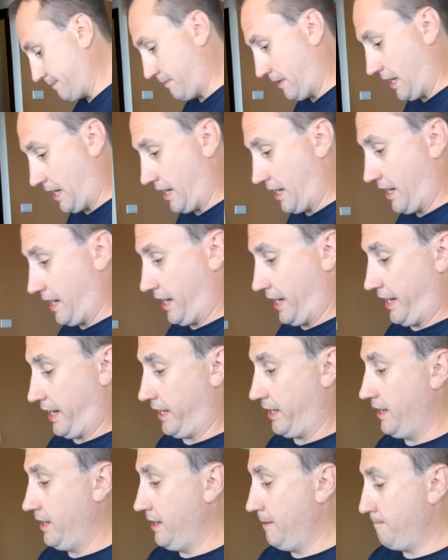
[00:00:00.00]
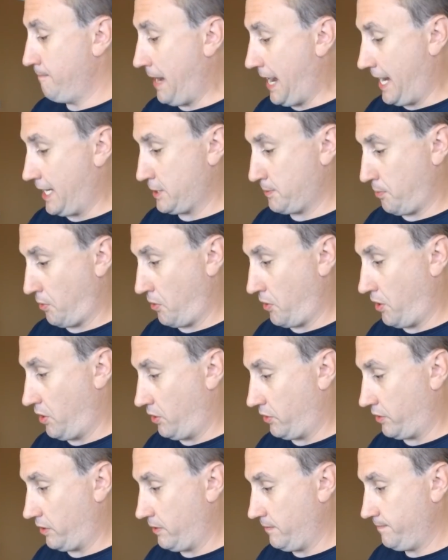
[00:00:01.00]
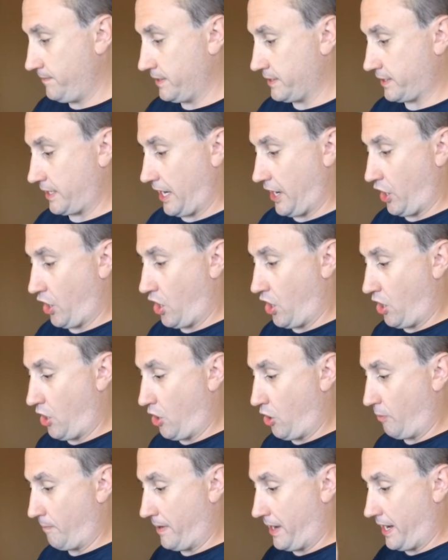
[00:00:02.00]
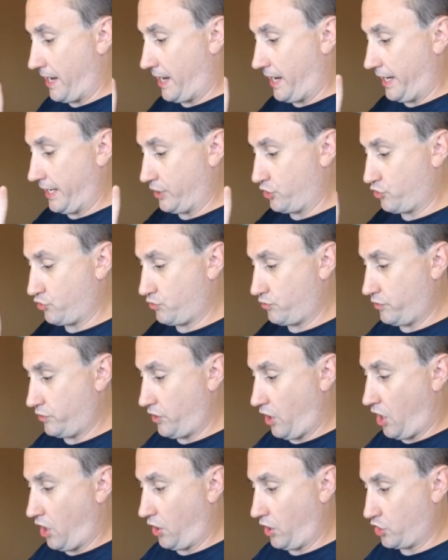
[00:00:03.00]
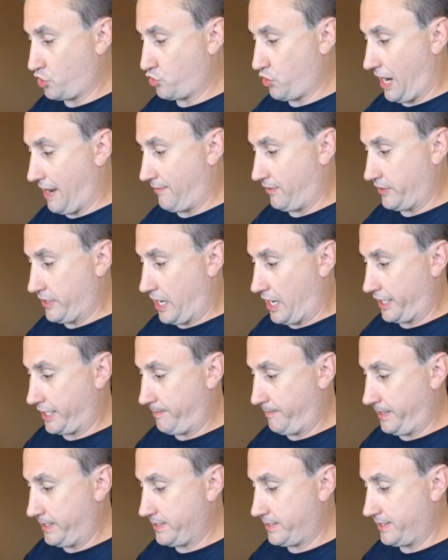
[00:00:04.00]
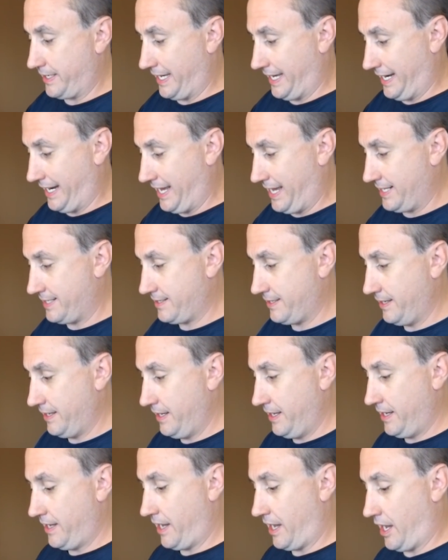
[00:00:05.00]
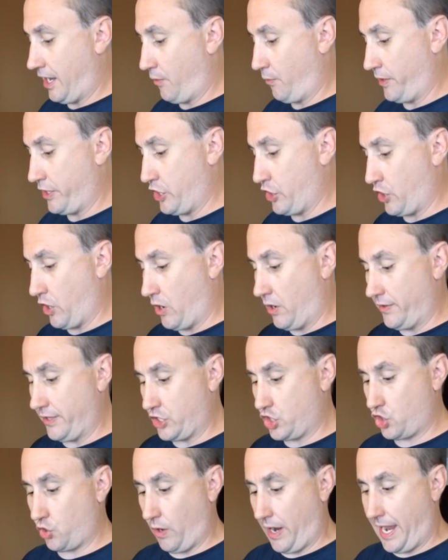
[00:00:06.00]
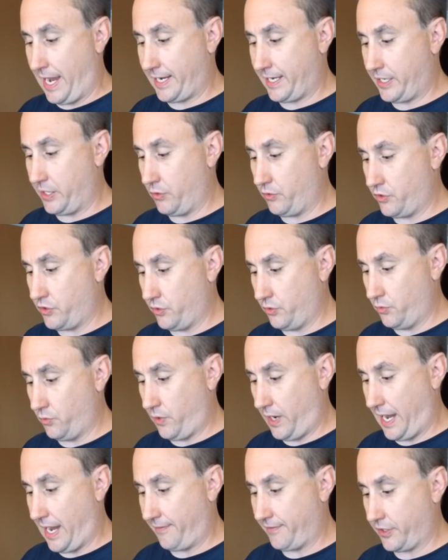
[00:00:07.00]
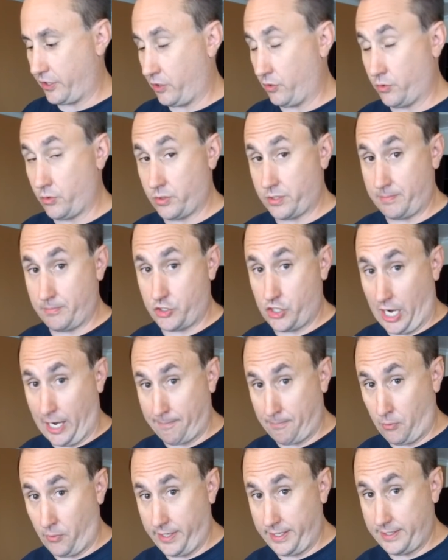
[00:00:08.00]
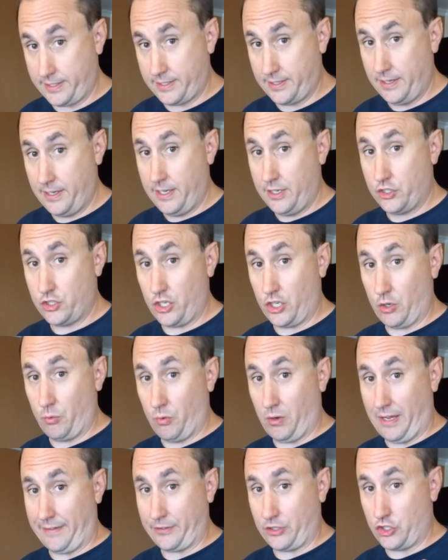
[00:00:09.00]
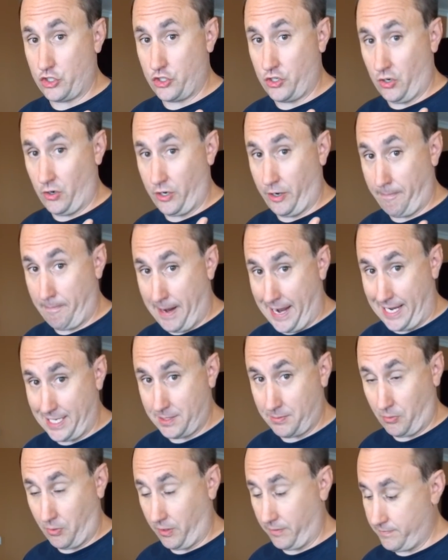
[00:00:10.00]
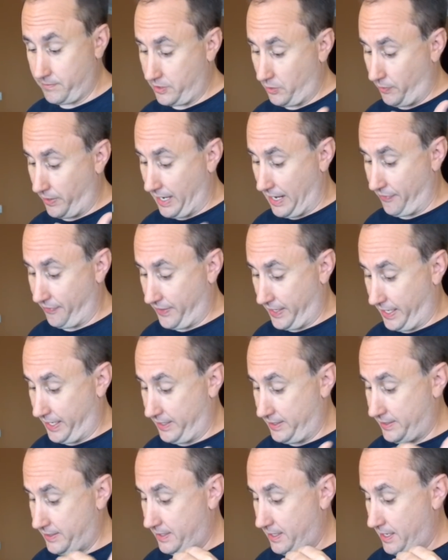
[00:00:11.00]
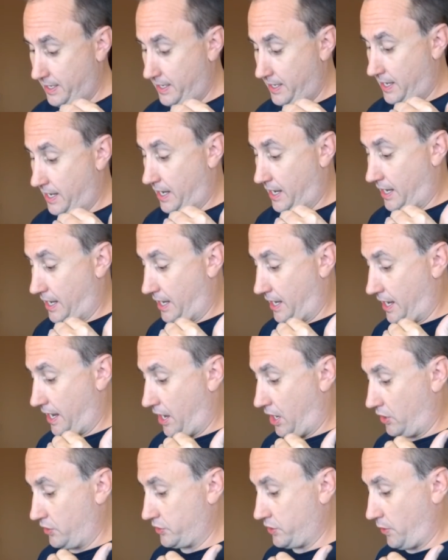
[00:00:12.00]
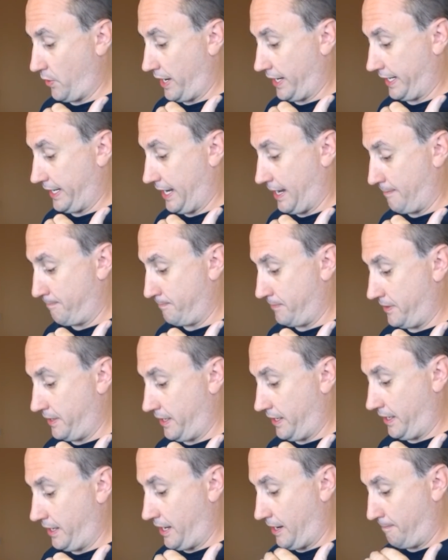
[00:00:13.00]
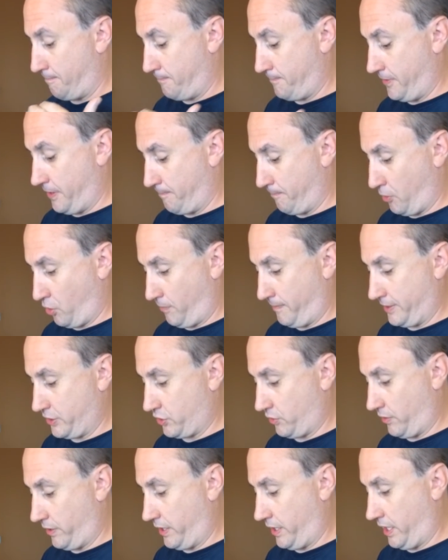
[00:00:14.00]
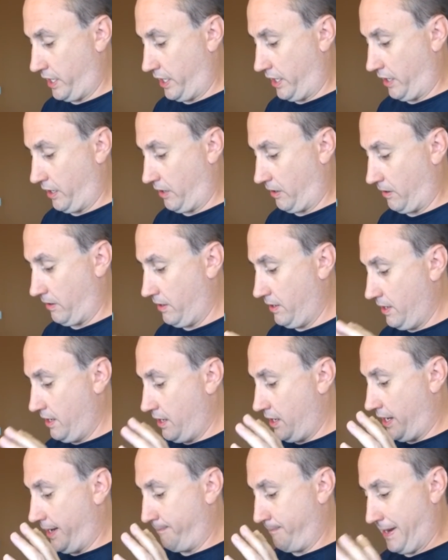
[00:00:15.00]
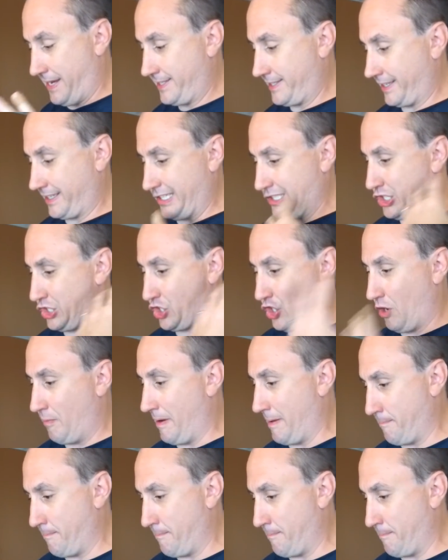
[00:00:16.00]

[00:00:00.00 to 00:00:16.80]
my passport holder. It's got all our travel documents in it. When you go on the trek, you do have to go through some checkpoints, so you will have to show your passport. So we got these. Also, I kept the permits are in here, and basically just all my